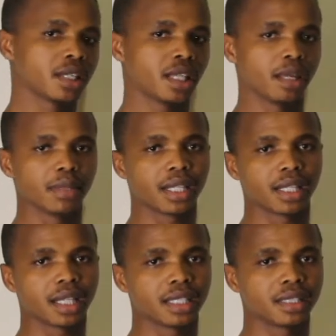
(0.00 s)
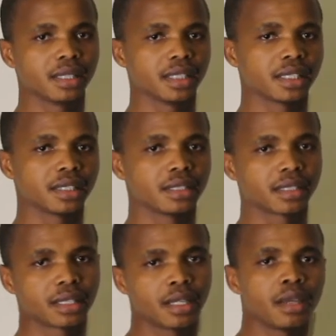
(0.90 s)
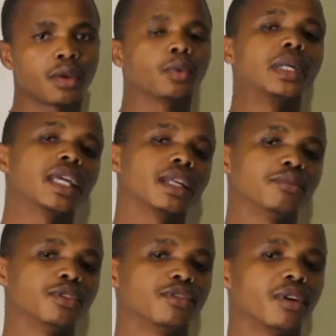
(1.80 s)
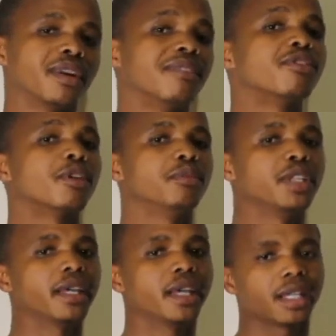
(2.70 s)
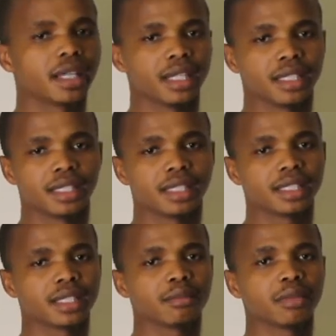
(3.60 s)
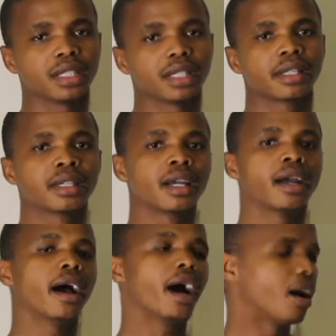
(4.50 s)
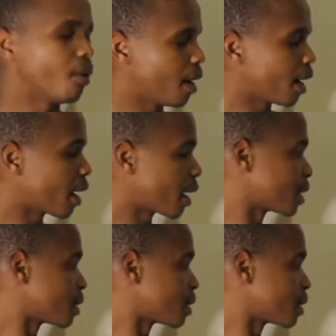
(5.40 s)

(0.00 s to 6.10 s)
chemical calculations. We can move on from here and determine our